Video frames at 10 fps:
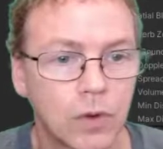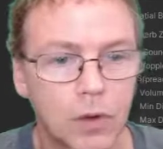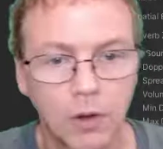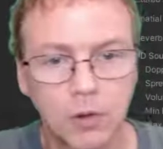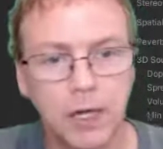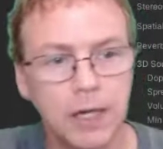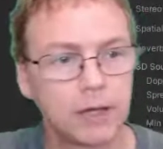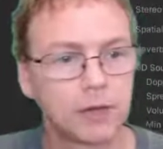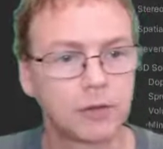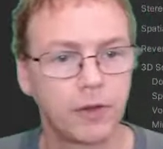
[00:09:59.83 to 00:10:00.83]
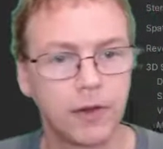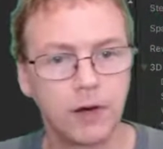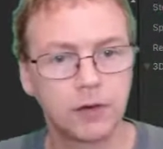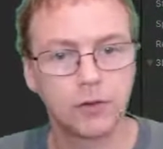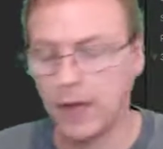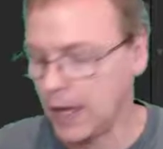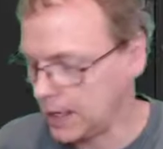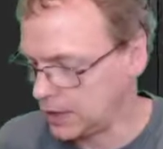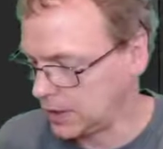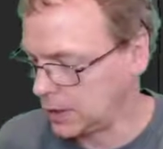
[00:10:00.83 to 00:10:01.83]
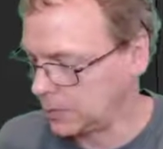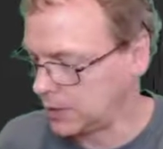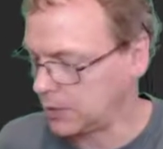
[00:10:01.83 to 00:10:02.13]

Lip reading: Okay, so there's that, and I'm going to